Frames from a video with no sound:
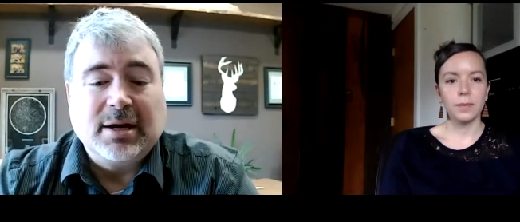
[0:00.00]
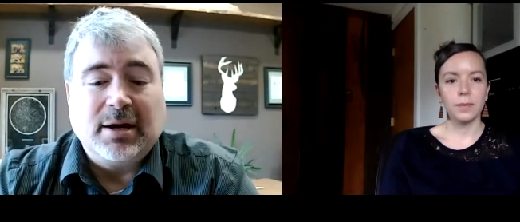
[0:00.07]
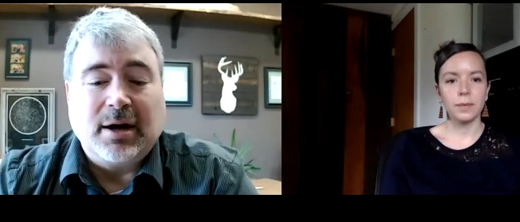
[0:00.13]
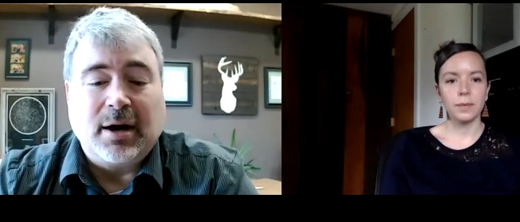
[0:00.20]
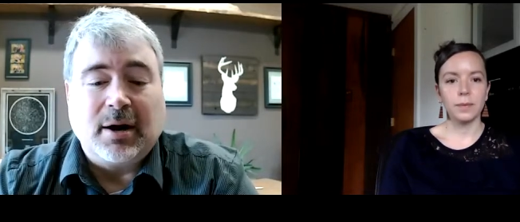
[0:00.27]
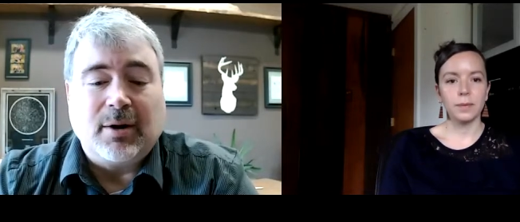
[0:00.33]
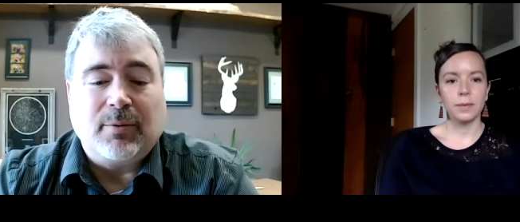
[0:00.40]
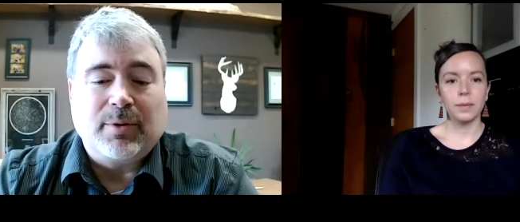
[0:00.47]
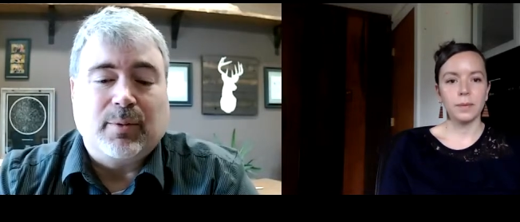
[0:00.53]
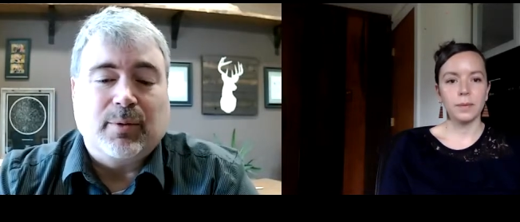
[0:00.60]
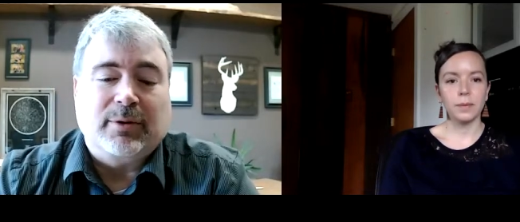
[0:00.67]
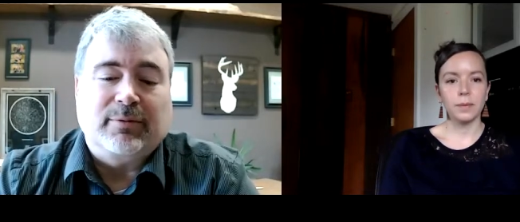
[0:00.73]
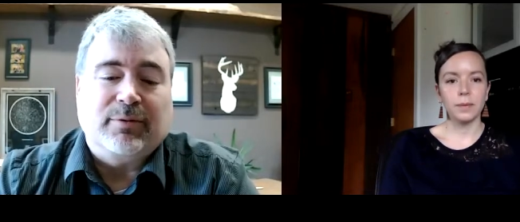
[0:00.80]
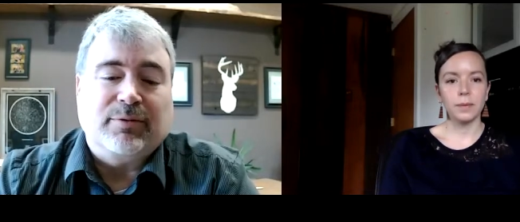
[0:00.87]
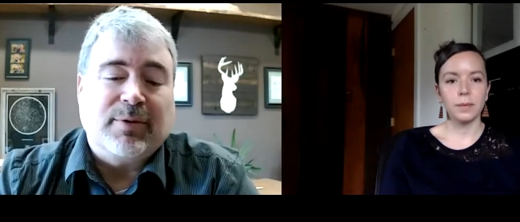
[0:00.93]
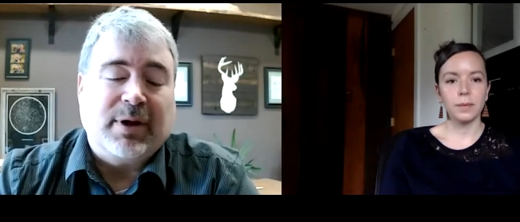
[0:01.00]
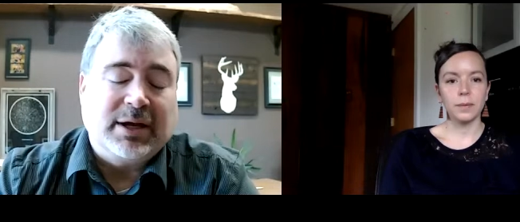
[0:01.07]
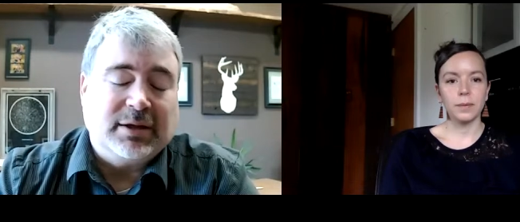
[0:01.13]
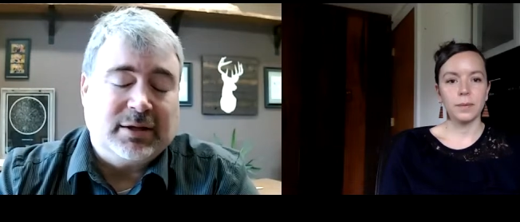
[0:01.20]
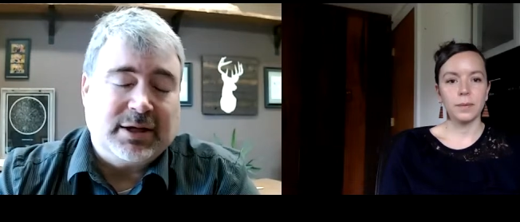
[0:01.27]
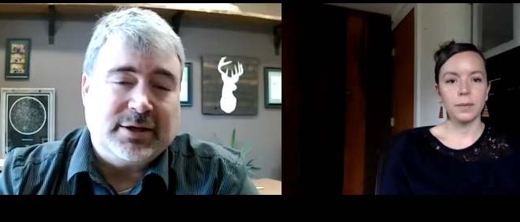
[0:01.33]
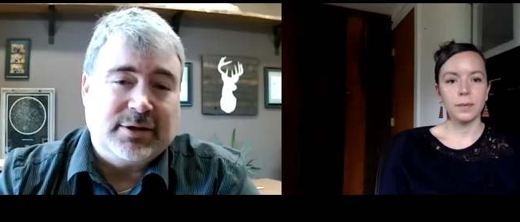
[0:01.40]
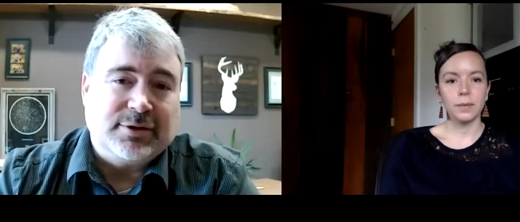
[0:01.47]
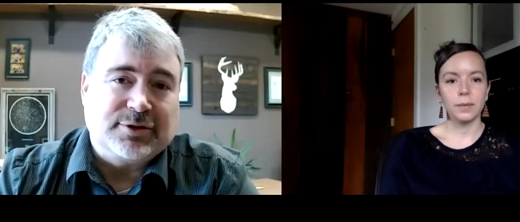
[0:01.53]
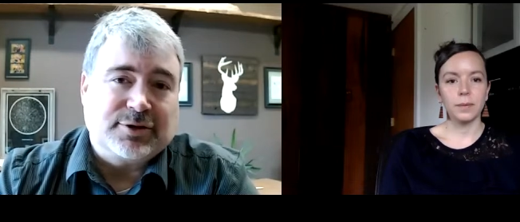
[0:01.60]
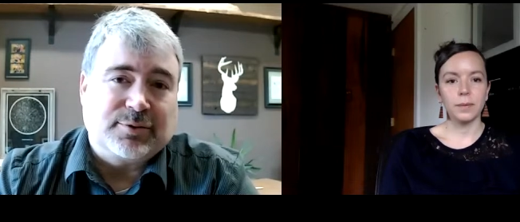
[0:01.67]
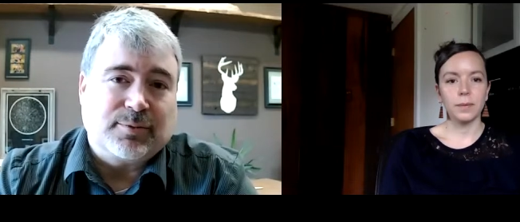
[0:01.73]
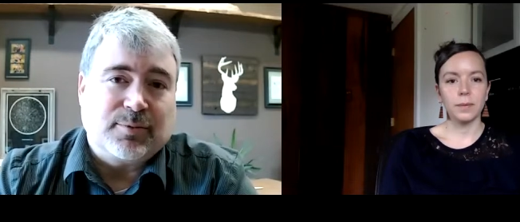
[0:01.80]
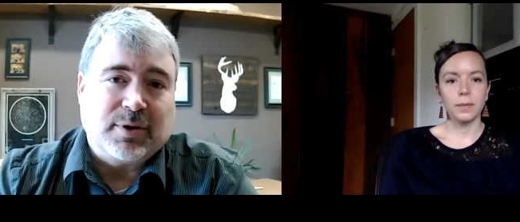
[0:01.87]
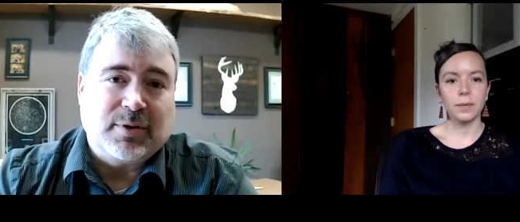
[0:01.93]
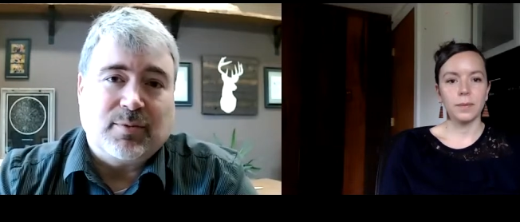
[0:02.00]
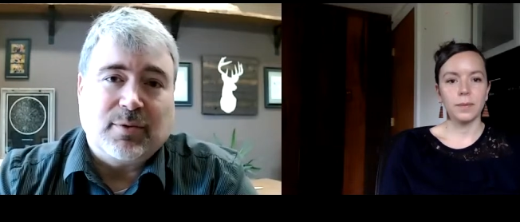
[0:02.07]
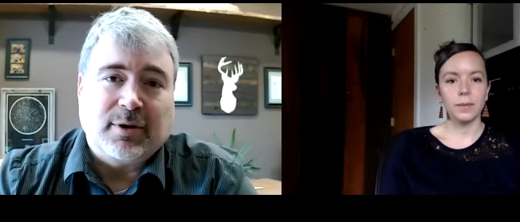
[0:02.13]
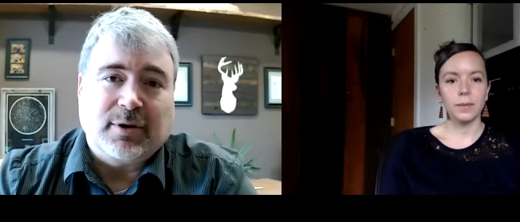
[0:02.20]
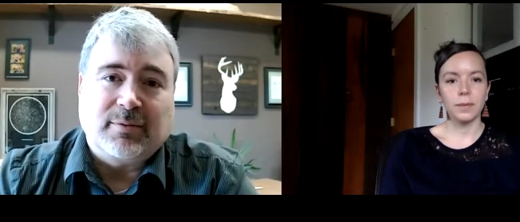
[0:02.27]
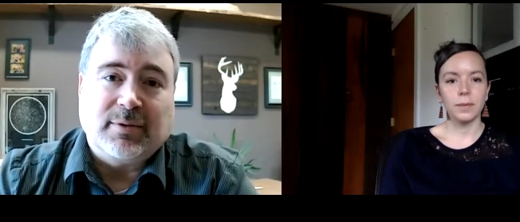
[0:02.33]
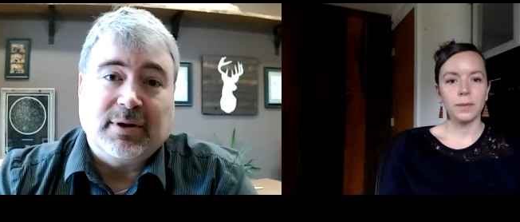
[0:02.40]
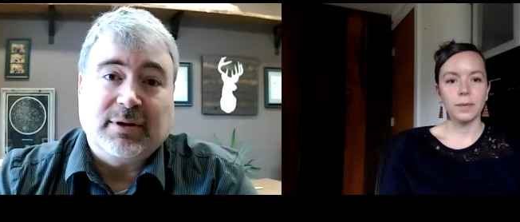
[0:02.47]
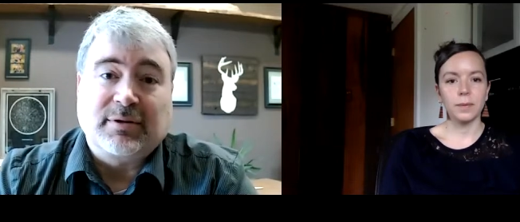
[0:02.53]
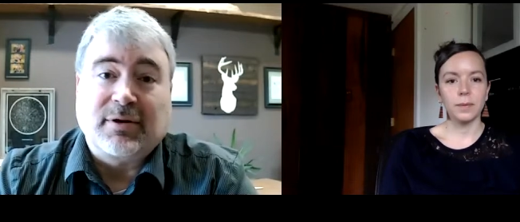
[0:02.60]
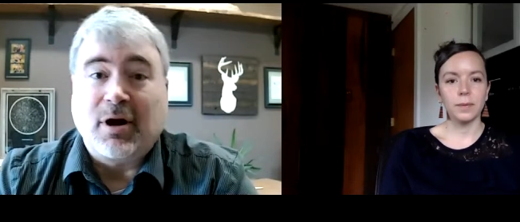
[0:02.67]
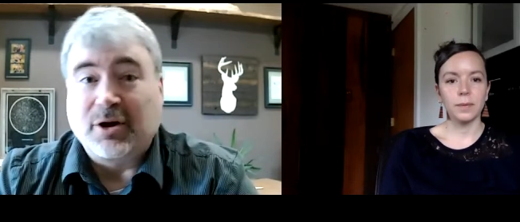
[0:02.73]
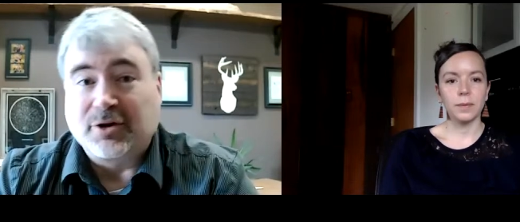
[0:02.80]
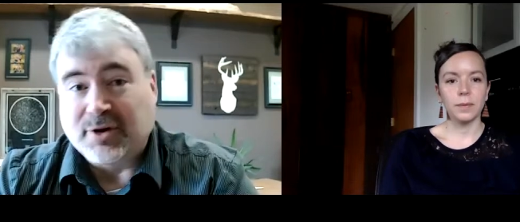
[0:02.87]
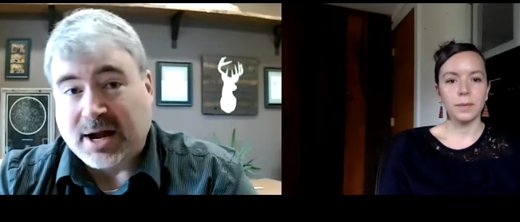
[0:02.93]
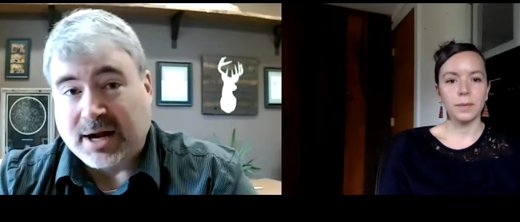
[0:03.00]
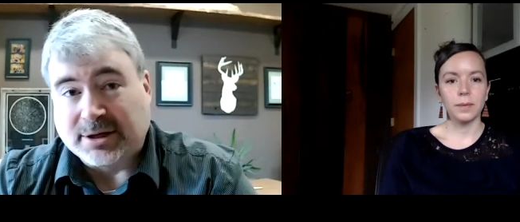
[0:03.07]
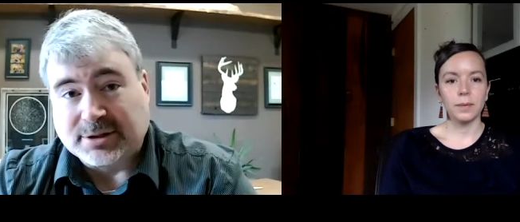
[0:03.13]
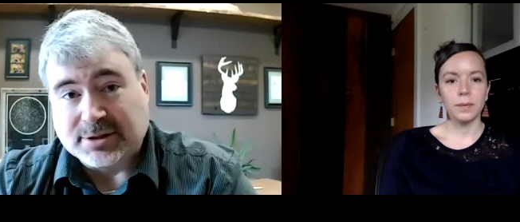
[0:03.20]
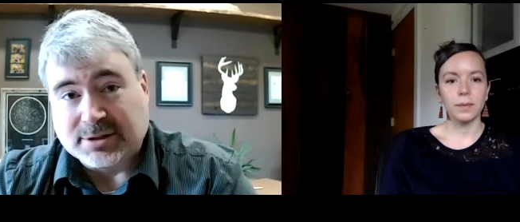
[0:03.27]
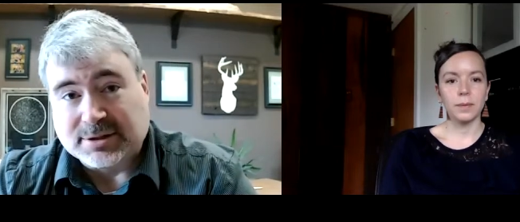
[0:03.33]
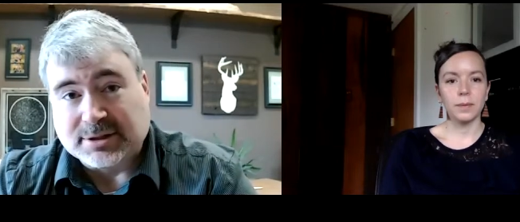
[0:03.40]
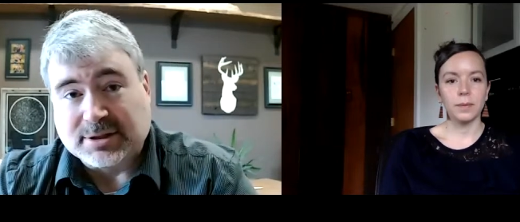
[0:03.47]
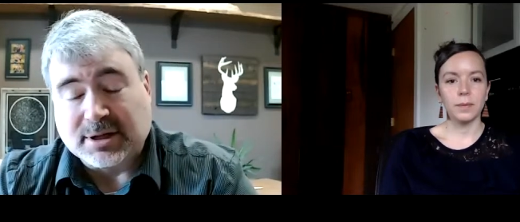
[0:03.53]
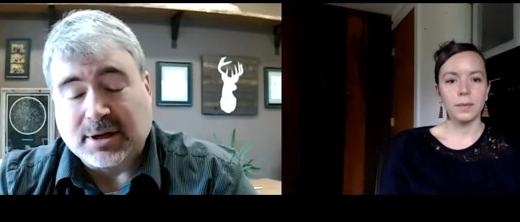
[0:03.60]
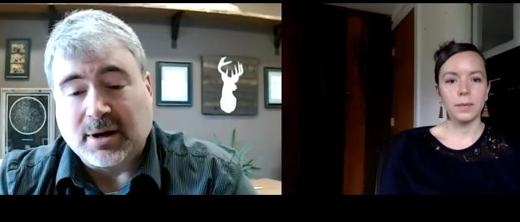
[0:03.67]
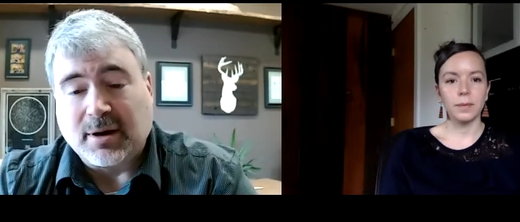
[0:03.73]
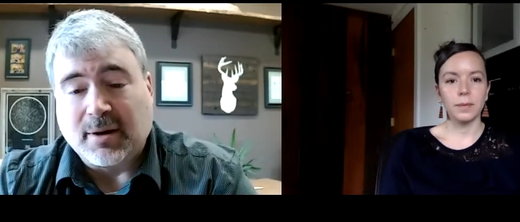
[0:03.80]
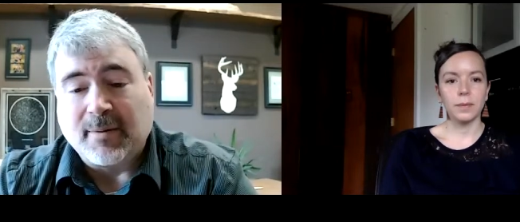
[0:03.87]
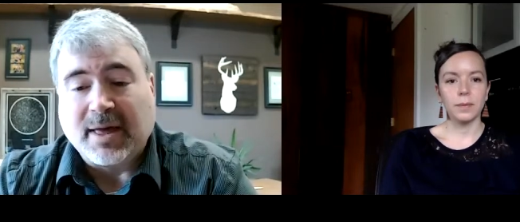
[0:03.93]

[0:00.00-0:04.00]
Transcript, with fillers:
Speaker 1: Uh, we work with regulators, we work with contractors uh,